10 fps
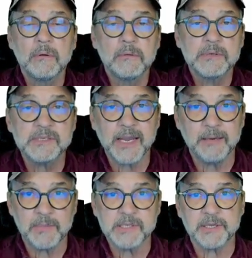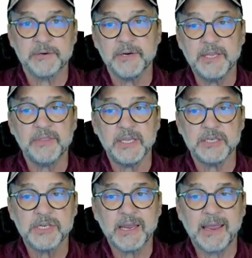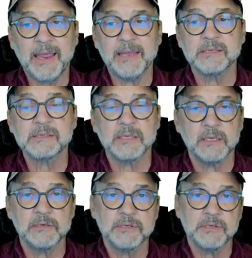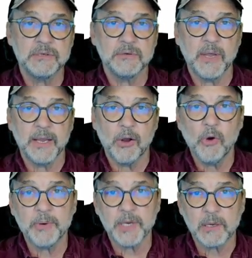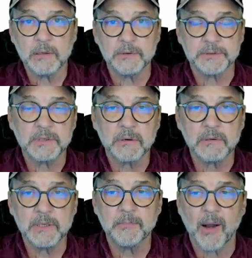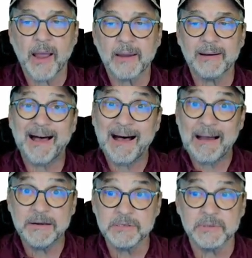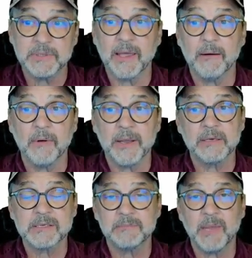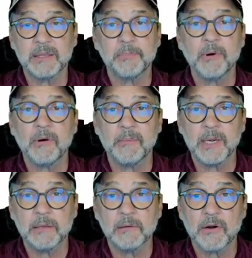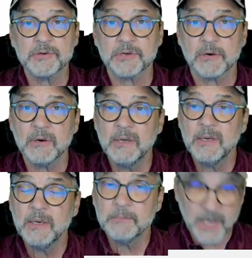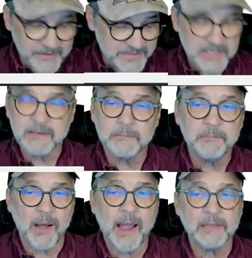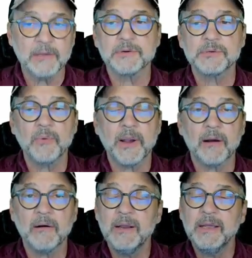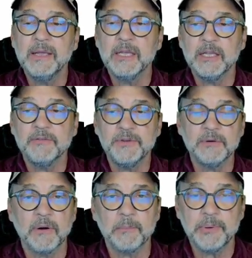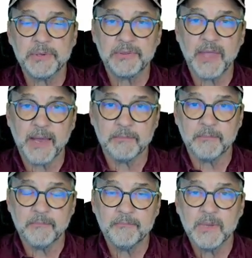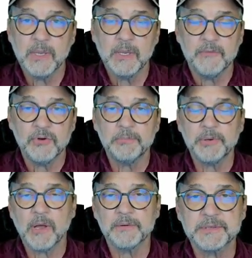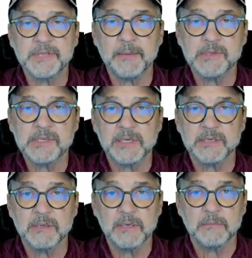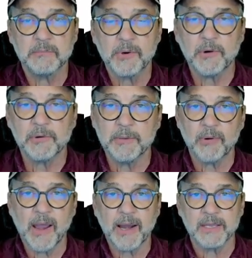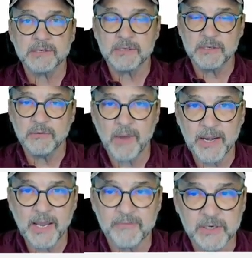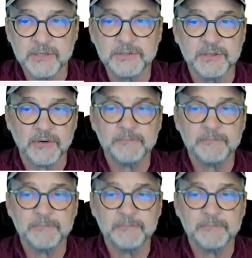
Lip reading: statements underneath each case into an open and close curly bracket. I do it that way. It doesn't make the program any larger, but I've seen compilers where if you don't put all statements in curly brackets, you might have an issue.